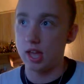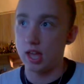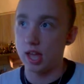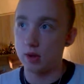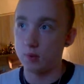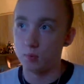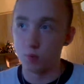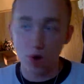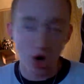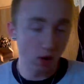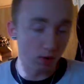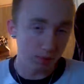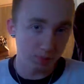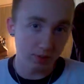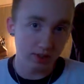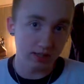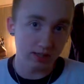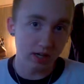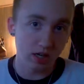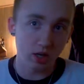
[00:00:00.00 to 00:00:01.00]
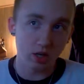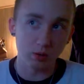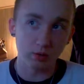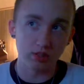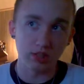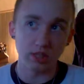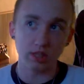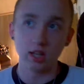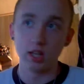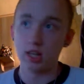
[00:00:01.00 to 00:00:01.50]
And Raw would be their own
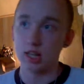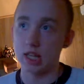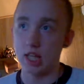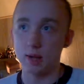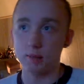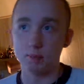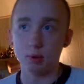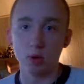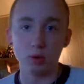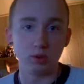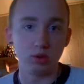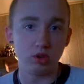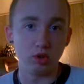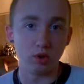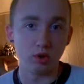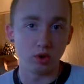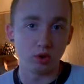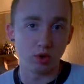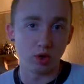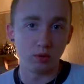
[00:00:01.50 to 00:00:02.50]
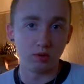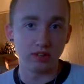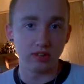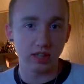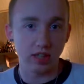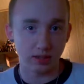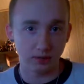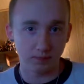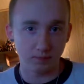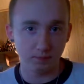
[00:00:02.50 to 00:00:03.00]
thing. They'd both do their own
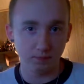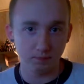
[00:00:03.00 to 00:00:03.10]
thing.